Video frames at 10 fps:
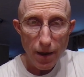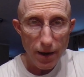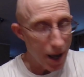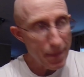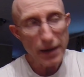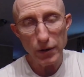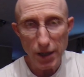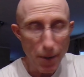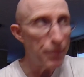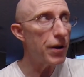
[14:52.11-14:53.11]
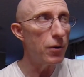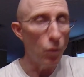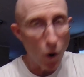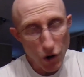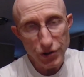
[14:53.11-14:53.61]
and I'm not going to come up there in
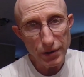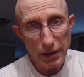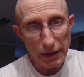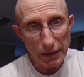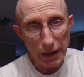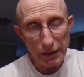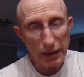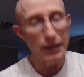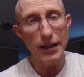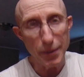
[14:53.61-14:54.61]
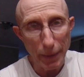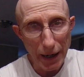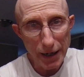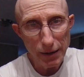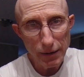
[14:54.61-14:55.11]
Washington and kill
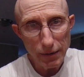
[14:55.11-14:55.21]
anybody